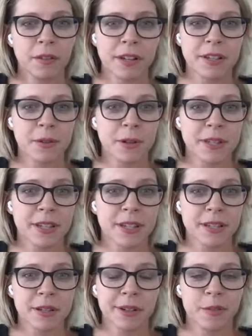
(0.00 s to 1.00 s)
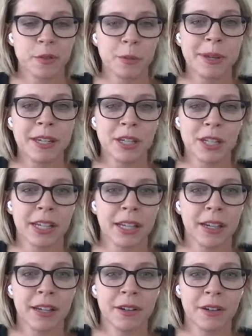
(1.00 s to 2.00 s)
resources or
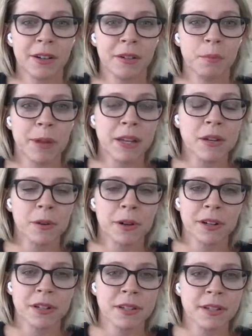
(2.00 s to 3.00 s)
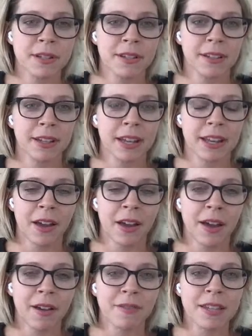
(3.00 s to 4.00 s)
information or mentors can
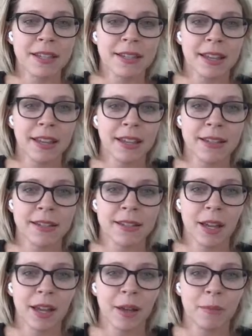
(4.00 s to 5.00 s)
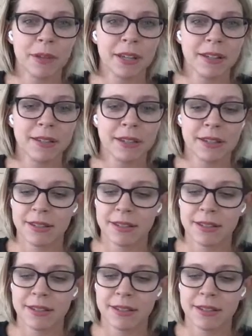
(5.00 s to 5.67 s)
now have these things, because it's